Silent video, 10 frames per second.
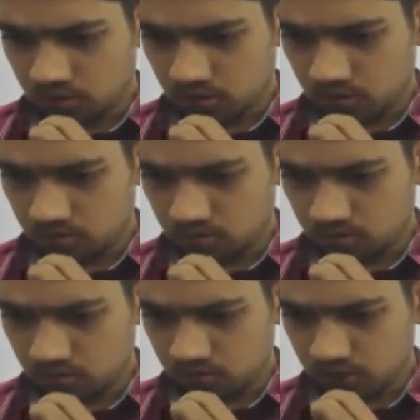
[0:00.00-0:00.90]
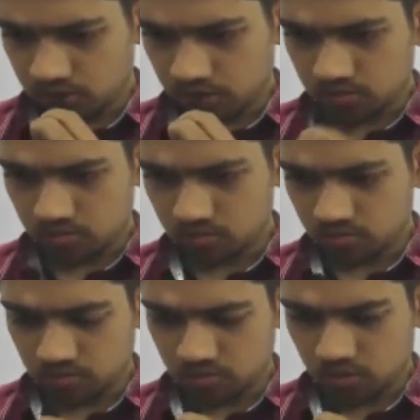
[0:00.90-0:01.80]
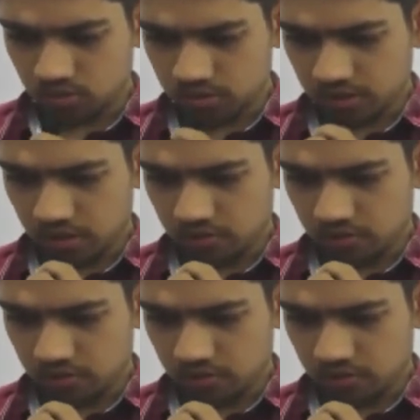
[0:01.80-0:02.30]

Testing, testing. Students,